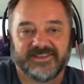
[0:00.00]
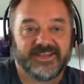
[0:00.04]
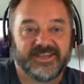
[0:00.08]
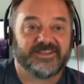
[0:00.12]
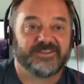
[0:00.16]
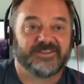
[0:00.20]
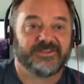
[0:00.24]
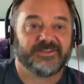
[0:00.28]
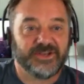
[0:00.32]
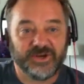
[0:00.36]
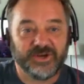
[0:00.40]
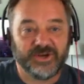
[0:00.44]

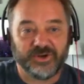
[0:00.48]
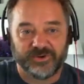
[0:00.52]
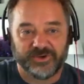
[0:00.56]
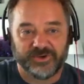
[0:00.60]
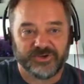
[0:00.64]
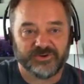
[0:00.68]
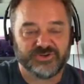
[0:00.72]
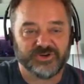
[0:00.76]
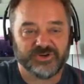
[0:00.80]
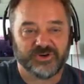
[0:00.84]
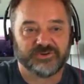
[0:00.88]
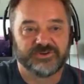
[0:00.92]
you know,
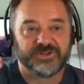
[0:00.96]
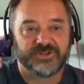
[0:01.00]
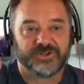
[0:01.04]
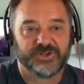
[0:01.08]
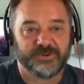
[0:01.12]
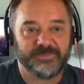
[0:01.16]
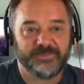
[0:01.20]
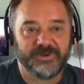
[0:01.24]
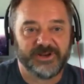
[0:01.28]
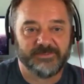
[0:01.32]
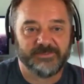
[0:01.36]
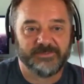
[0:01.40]
you joked a
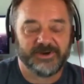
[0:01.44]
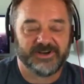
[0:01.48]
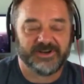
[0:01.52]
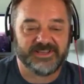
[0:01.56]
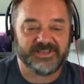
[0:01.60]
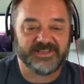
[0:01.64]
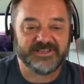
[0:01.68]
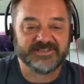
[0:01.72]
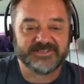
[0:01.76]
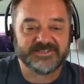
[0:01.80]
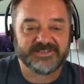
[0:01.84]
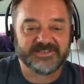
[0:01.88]
little bit about
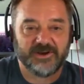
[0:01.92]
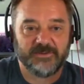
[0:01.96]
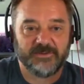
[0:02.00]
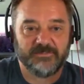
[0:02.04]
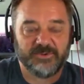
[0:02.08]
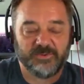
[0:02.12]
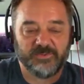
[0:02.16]
Intel,